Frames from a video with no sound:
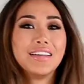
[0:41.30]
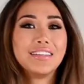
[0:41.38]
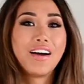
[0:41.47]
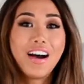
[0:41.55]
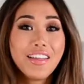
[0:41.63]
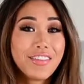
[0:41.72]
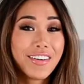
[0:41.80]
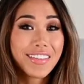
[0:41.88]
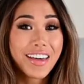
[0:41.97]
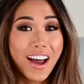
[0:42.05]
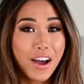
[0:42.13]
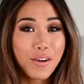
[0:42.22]
So I thought
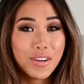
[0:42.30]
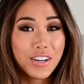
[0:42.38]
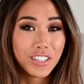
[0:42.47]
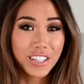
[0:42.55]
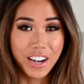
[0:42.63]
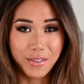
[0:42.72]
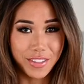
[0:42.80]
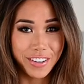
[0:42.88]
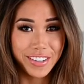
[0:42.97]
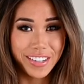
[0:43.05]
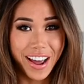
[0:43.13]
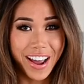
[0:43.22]
that I would share with you
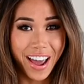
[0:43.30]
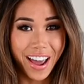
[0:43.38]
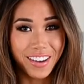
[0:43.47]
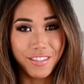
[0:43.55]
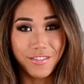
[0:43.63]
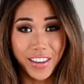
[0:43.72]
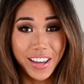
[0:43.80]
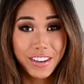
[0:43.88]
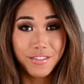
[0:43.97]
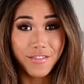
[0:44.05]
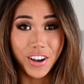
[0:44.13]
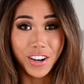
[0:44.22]
today a
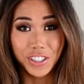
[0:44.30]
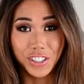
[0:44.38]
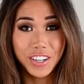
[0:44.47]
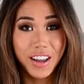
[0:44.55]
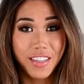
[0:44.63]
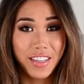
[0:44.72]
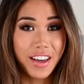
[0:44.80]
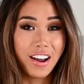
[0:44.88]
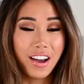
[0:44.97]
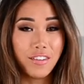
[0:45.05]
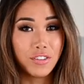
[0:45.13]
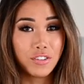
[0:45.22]
vegan version that
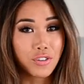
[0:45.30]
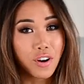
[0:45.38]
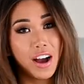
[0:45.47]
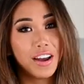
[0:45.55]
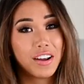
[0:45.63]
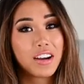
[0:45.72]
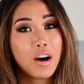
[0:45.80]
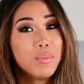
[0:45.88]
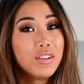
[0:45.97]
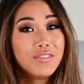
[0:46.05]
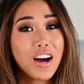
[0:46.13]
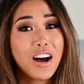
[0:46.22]
I've tried a
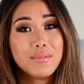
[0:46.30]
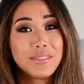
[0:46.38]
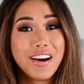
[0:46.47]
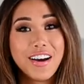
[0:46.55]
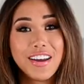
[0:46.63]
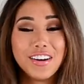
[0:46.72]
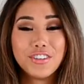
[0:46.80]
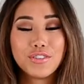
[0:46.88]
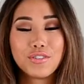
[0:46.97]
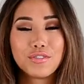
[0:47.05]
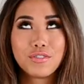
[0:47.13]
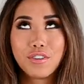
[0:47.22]
couple of times now and it
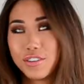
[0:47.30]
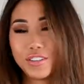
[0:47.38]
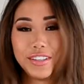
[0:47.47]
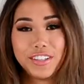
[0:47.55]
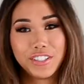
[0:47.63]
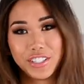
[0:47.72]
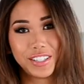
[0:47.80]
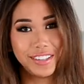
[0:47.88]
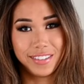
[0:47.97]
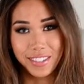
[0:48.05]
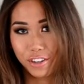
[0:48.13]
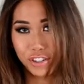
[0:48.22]
is so delicious
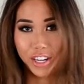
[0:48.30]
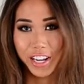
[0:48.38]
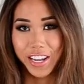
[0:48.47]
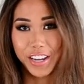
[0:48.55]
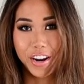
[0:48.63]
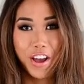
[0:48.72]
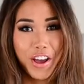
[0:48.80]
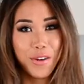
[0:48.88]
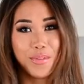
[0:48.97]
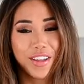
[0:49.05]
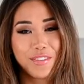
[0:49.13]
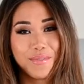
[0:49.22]
and such a hit
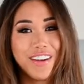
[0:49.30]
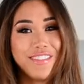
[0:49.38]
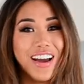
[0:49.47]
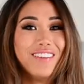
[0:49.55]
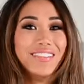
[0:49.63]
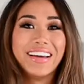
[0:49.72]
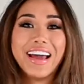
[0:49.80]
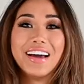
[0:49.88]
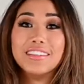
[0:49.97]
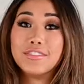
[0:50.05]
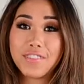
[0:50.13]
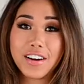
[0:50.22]
with my family
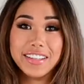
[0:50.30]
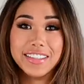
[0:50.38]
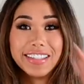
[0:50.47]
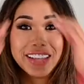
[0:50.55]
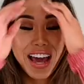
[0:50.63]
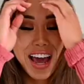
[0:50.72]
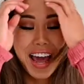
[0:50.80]
and friends.